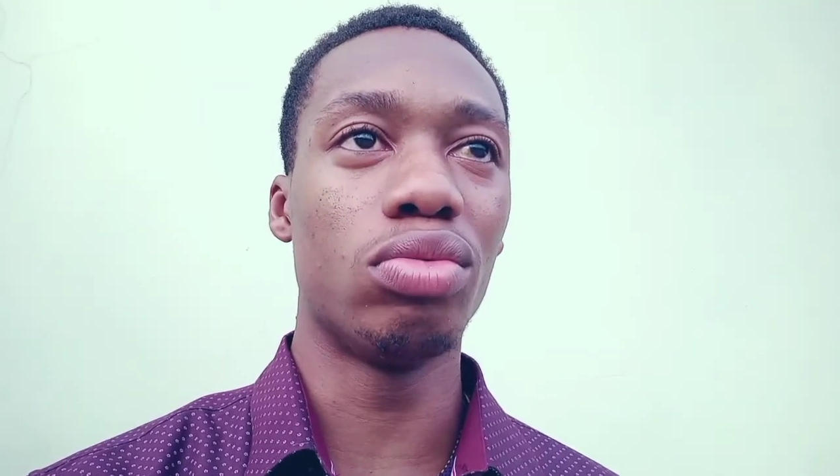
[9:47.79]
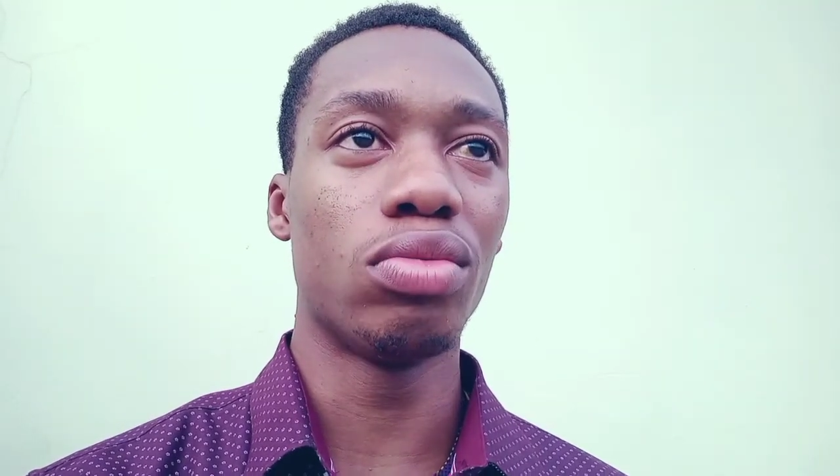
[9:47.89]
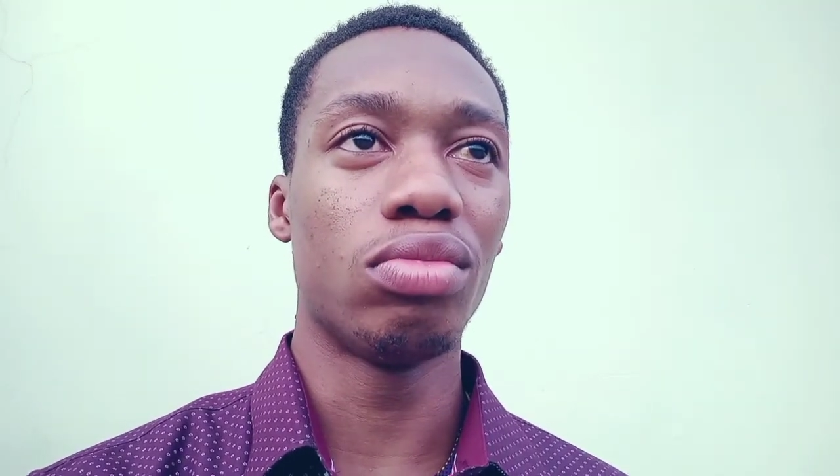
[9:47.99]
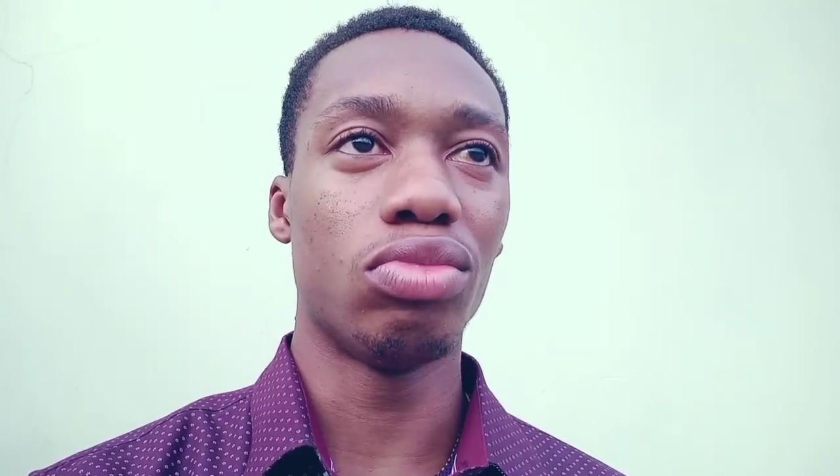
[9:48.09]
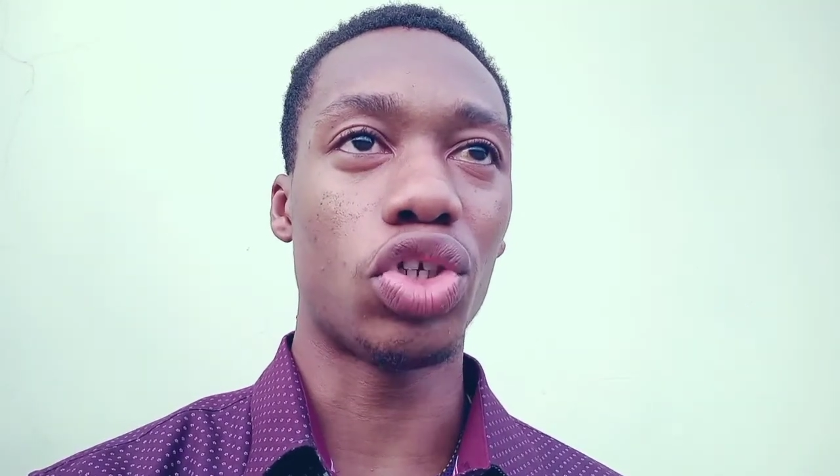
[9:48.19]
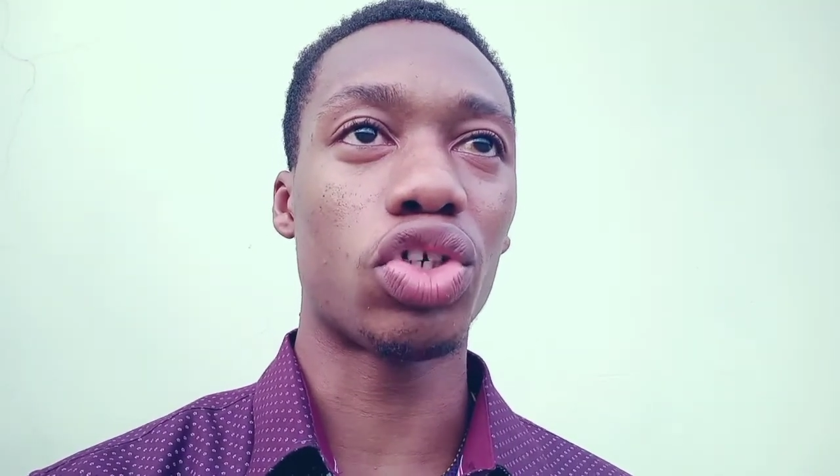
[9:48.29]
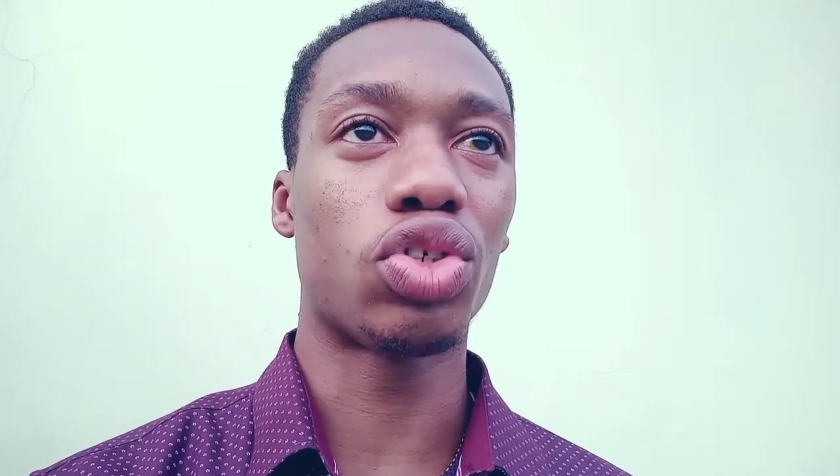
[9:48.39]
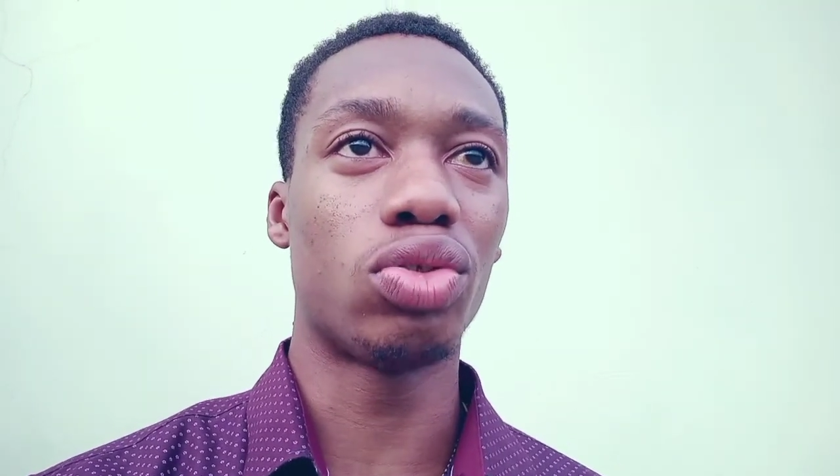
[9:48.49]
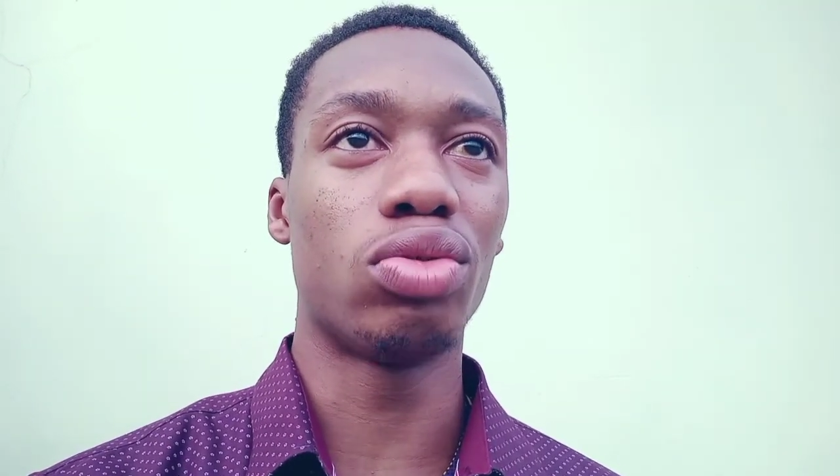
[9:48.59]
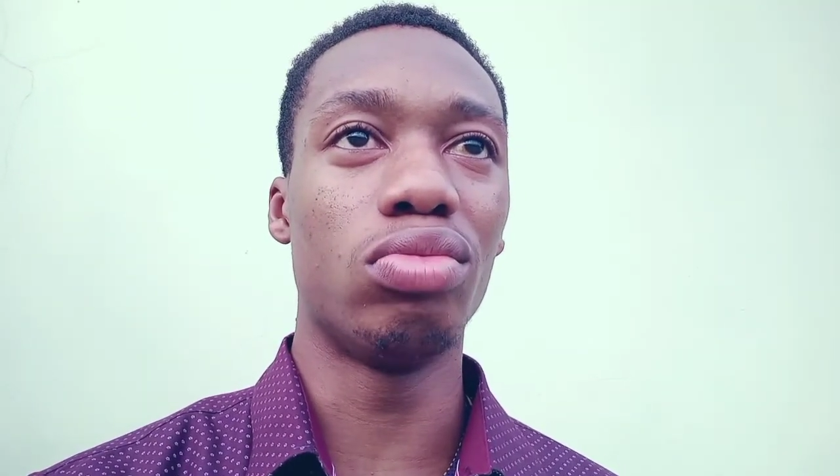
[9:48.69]
just
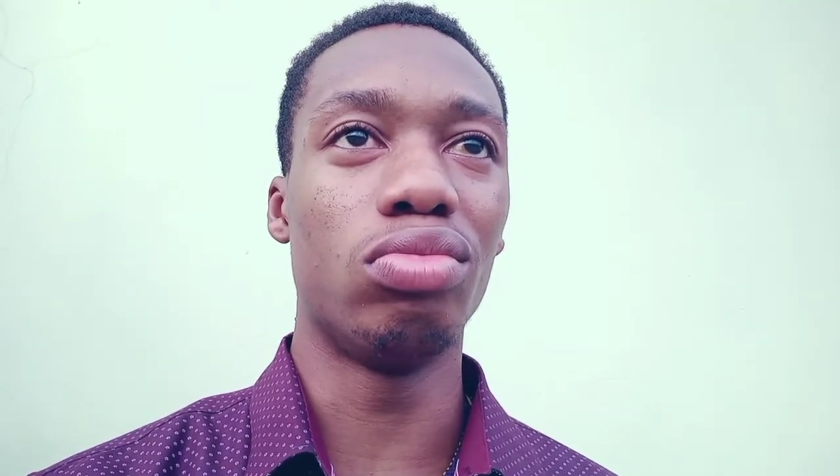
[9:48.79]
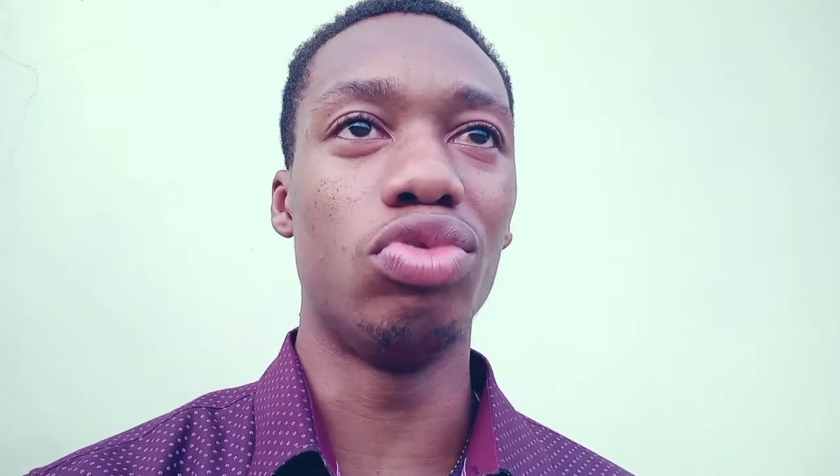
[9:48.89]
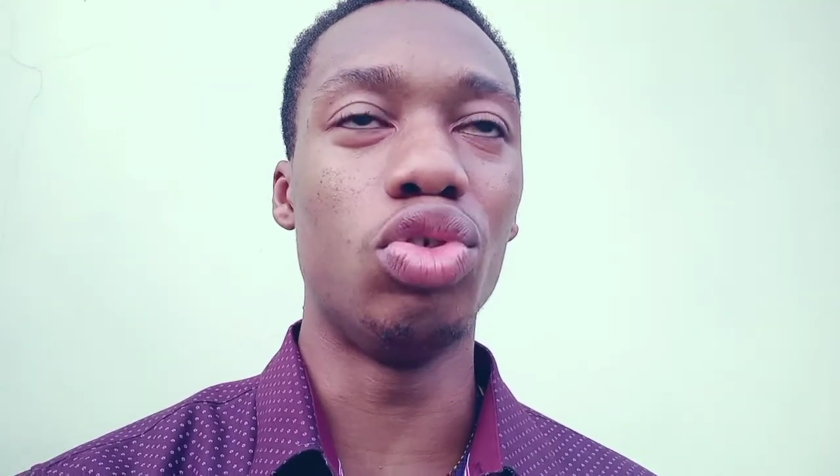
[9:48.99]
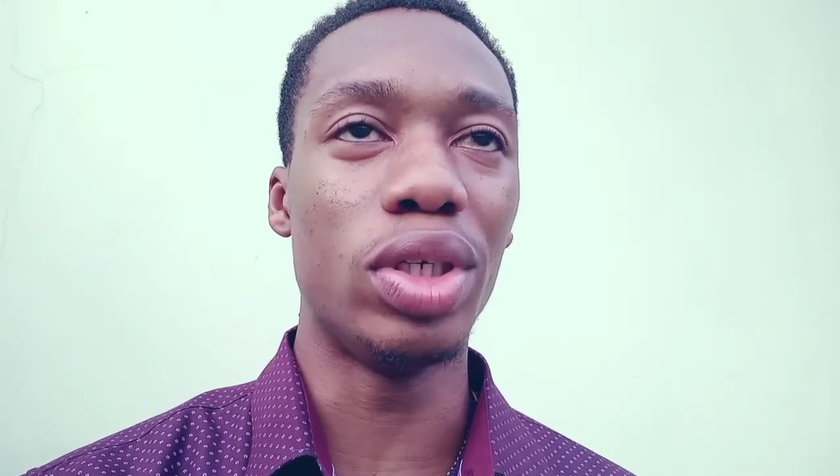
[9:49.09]
do it